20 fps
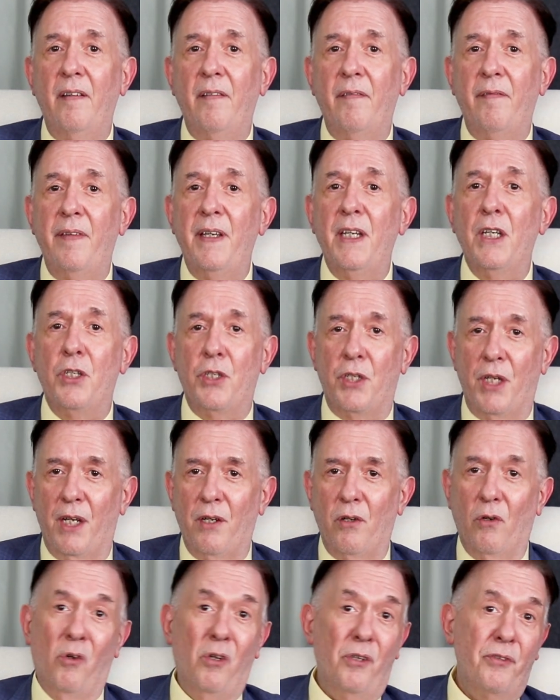Vietjet
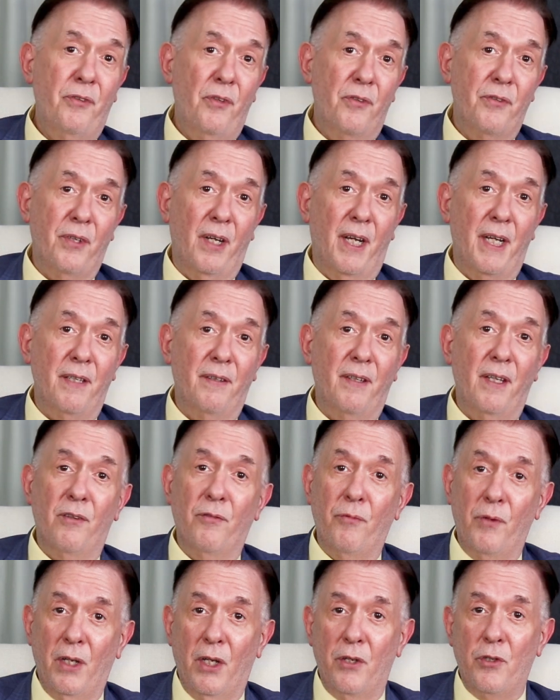also signed a
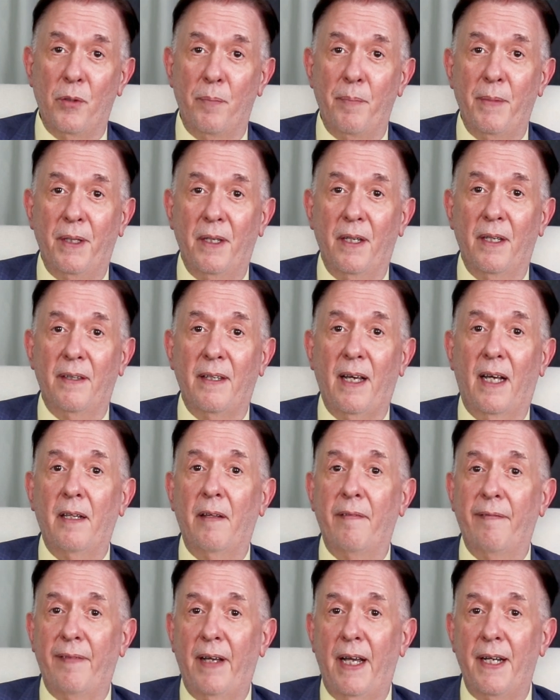$300 million
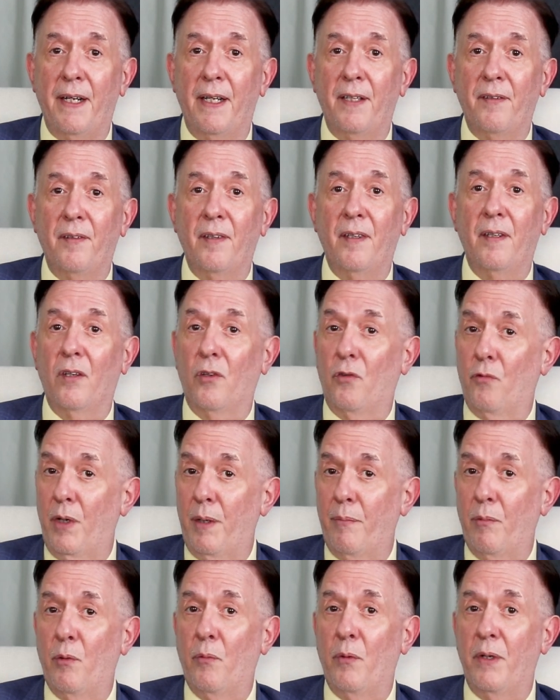financing
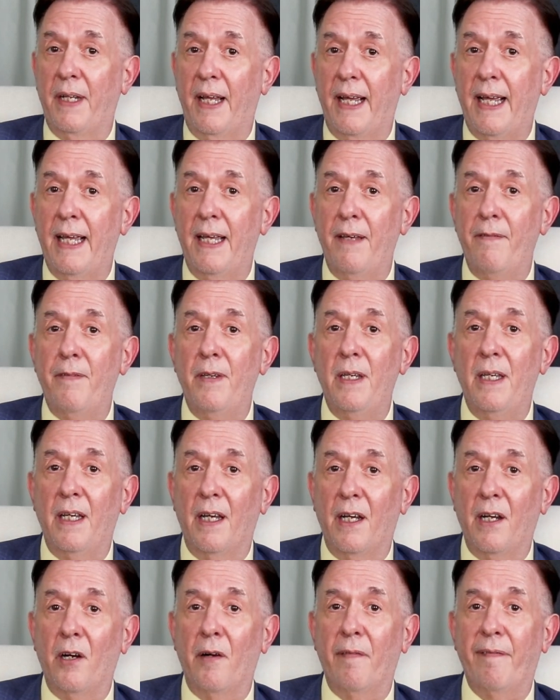agreement with AV
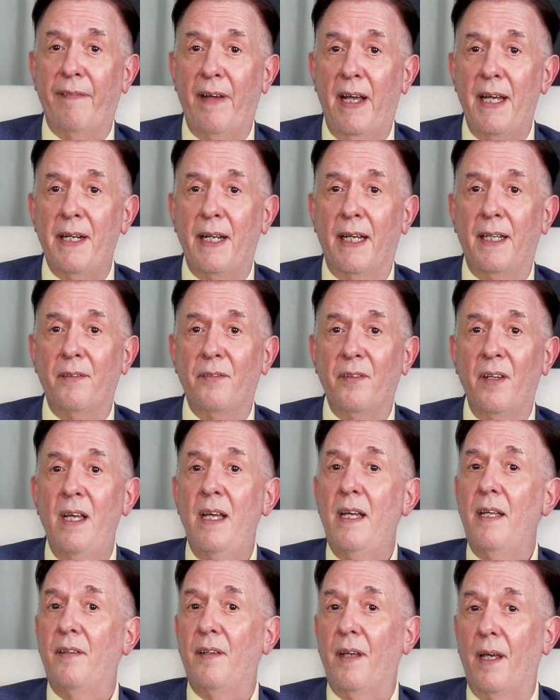Air Finance
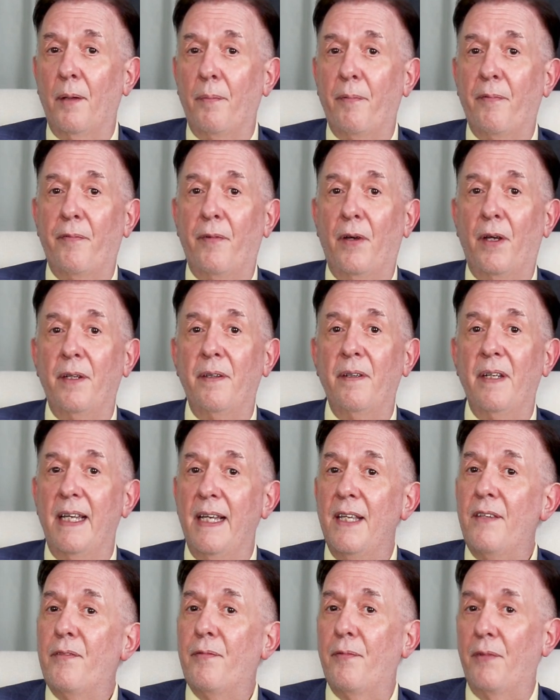to help fund
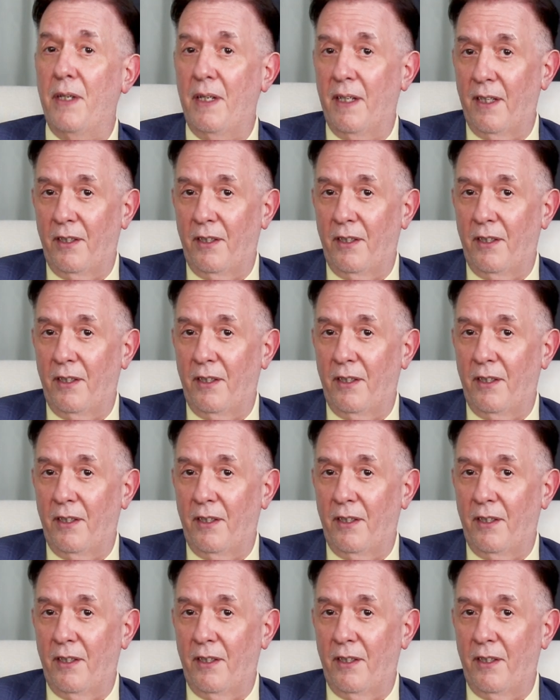its fleet